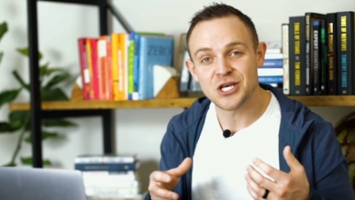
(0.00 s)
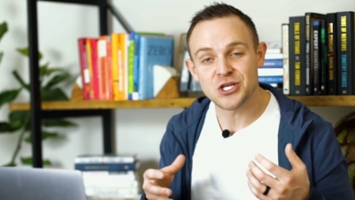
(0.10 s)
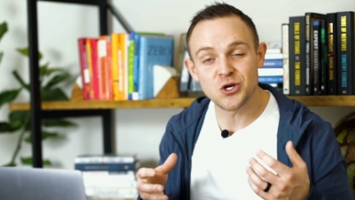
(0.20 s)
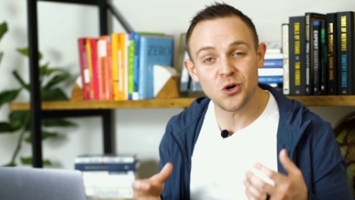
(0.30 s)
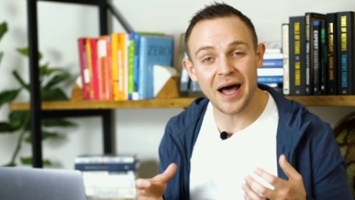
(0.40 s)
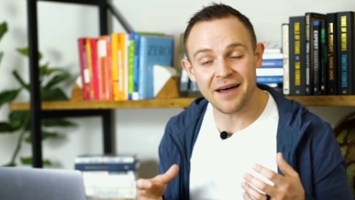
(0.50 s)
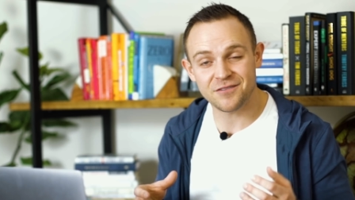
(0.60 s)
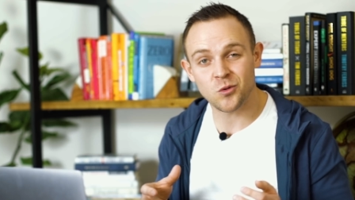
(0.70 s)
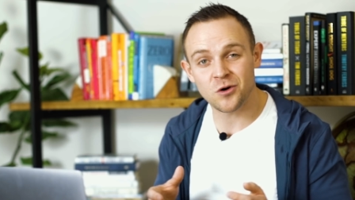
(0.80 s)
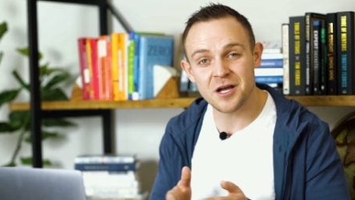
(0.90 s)
you don't
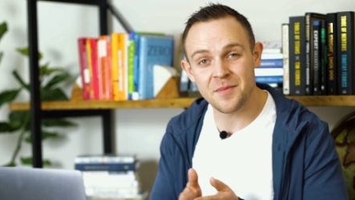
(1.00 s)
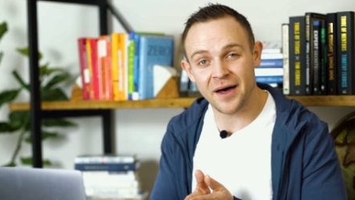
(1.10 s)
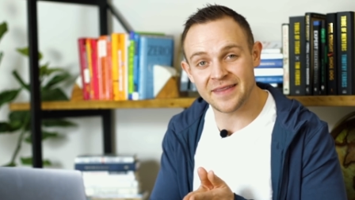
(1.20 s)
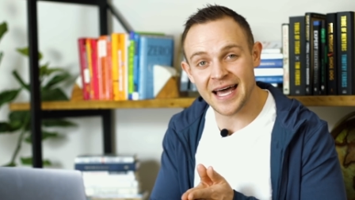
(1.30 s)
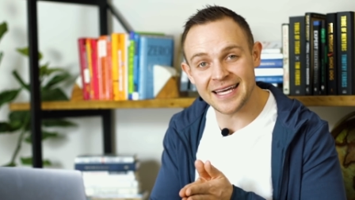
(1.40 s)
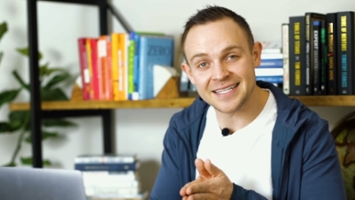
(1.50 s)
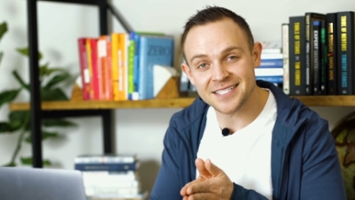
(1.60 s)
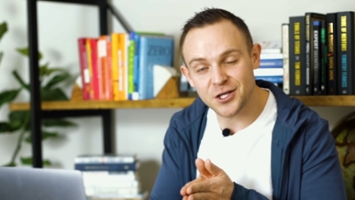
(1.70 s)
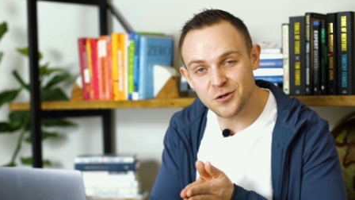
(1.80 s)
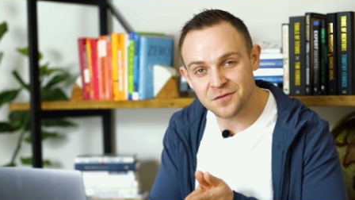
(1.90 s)
have to worry about that
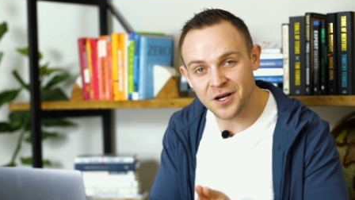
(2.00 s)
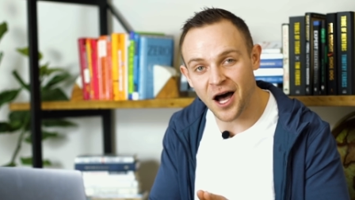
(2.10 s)
until you've